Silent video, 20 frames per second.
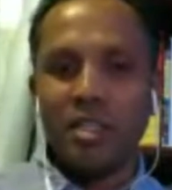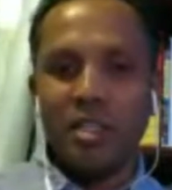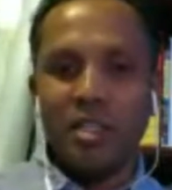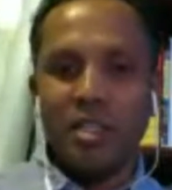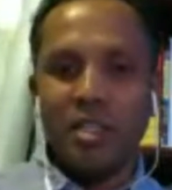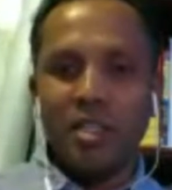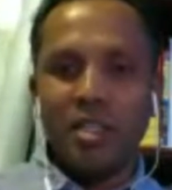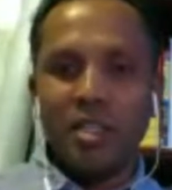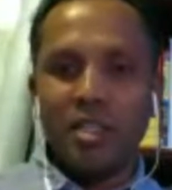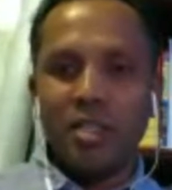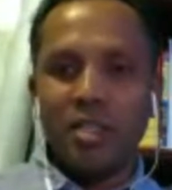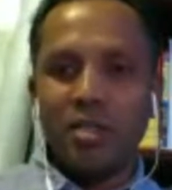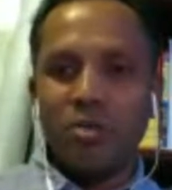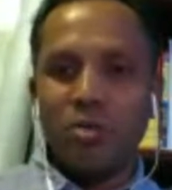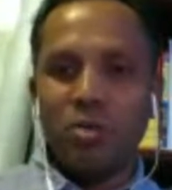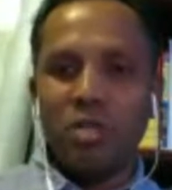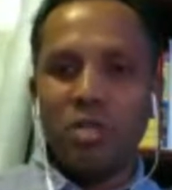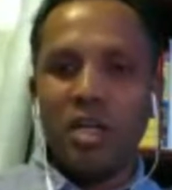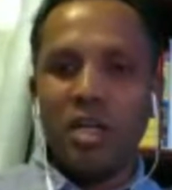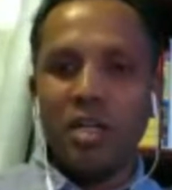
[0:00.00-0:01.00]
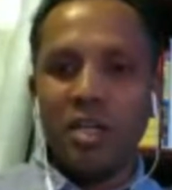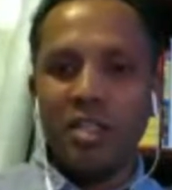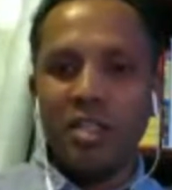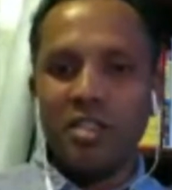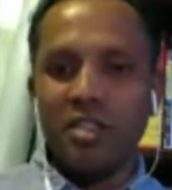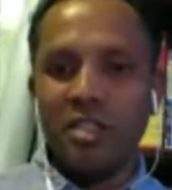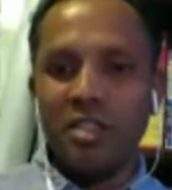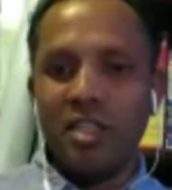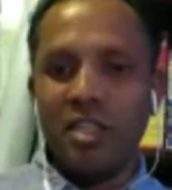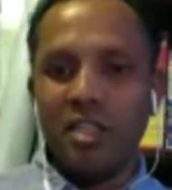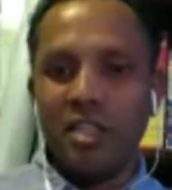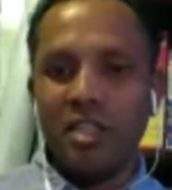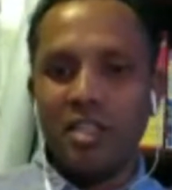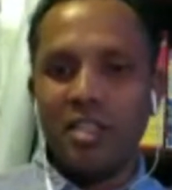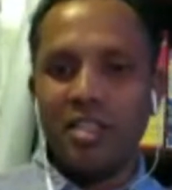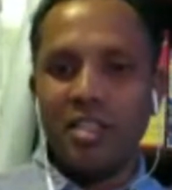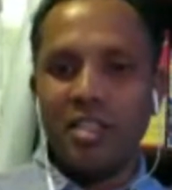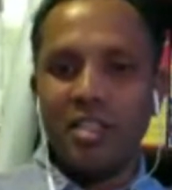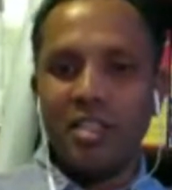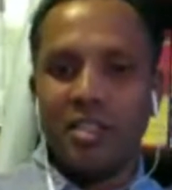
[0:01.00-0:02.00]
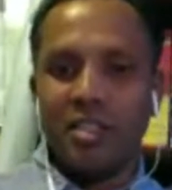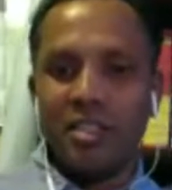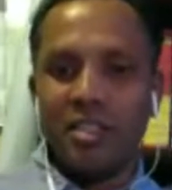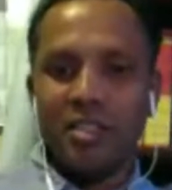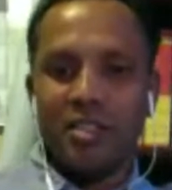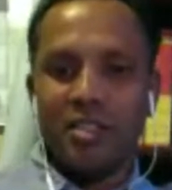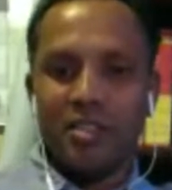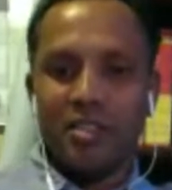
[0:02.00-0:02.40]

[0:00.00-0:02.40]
Vardhan, I see that